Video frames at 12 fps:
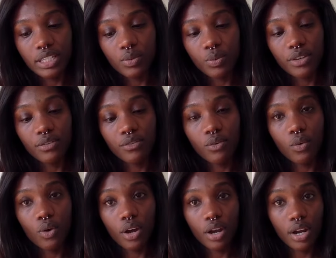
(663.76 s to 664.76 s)
into week
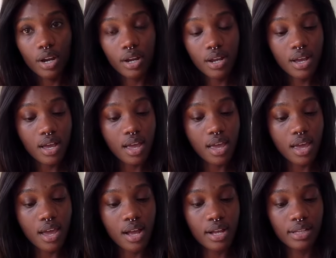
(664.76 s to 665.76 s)
four,
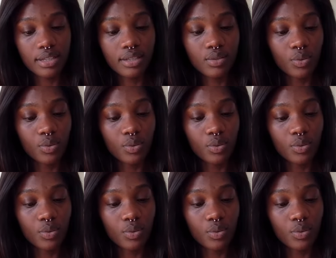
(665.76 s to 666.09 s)
and